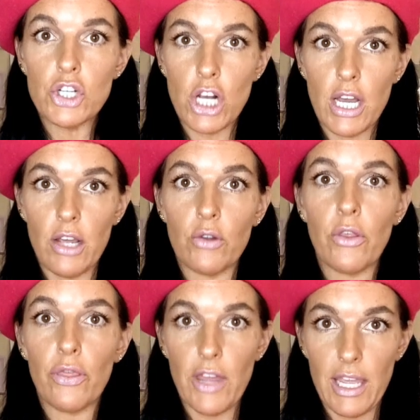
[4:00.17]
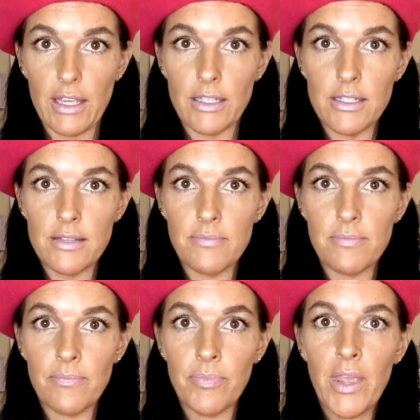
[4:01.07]
child things
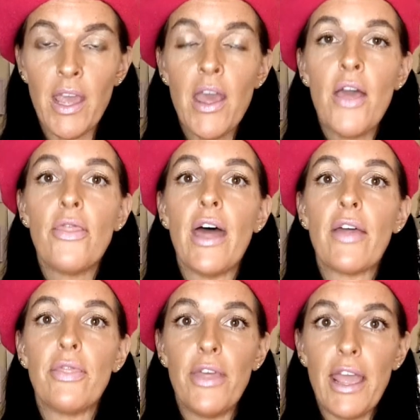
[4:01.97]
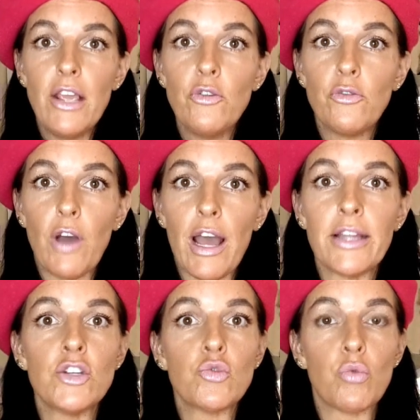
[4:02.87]
that they
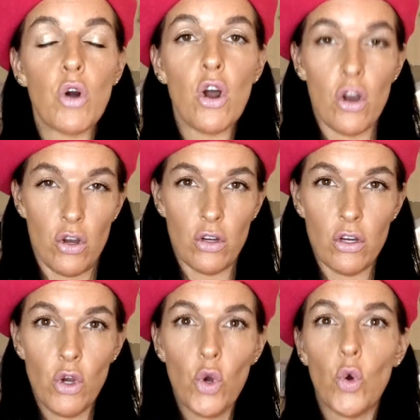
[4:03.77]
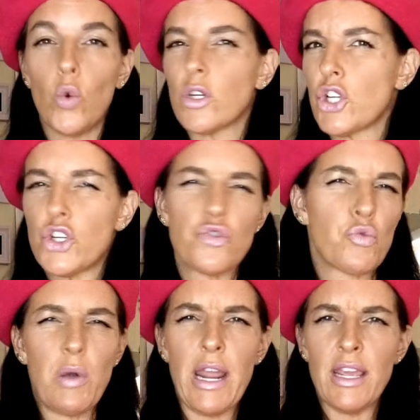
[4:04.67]
find wrong or
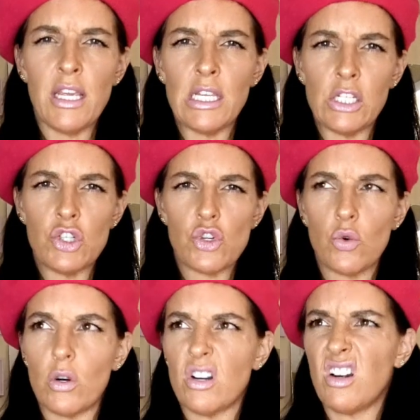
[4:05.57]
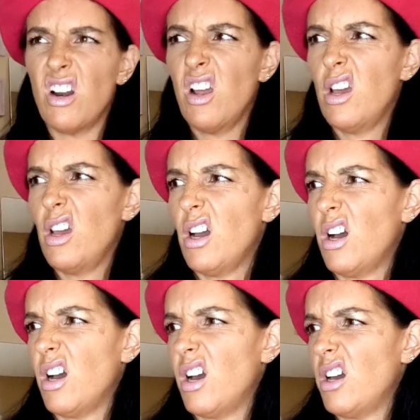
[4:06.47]
strange or
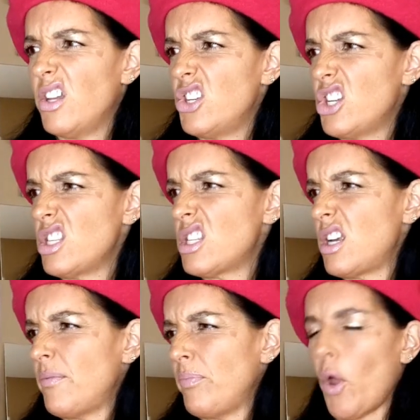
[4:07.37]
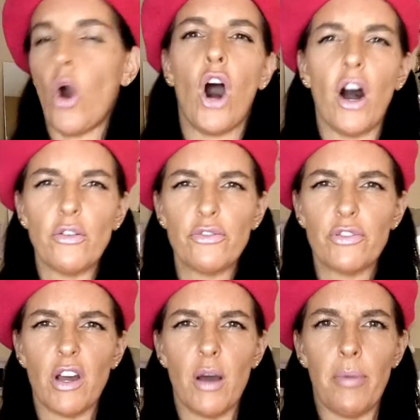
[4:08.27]
just
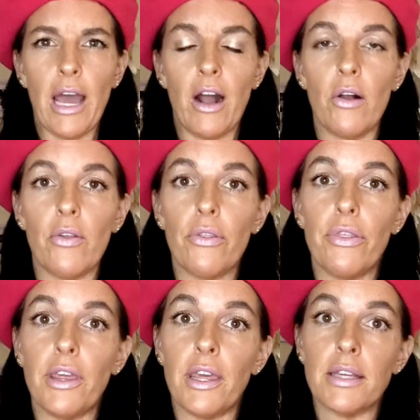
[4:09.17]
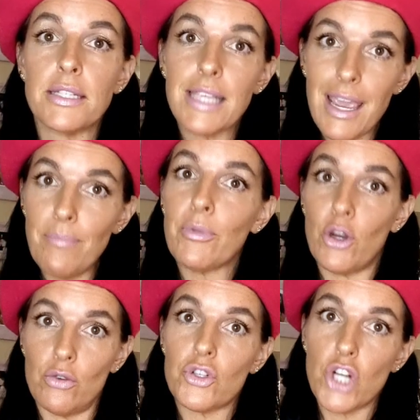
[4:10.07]
off about the
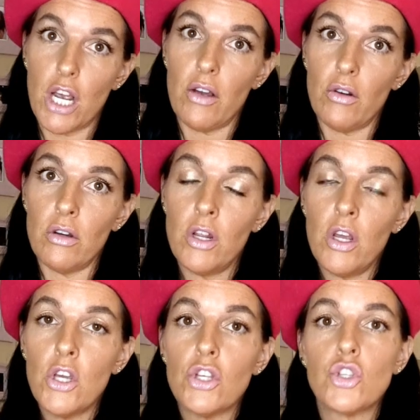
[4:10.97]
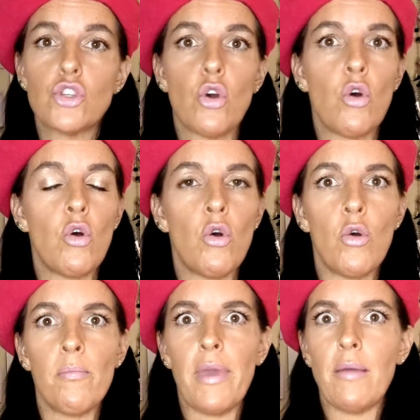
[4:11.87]
scapegoat child.
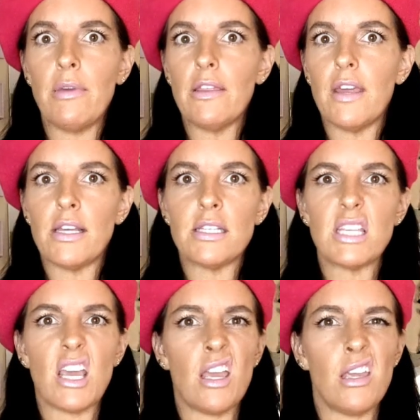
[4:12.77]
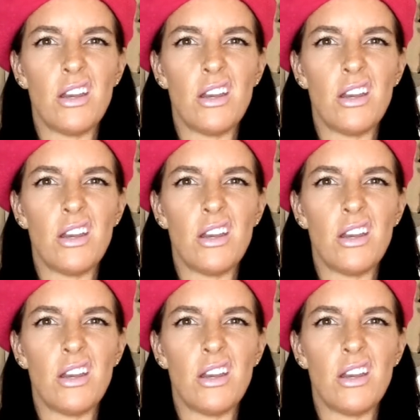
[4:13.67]
So maybe they say,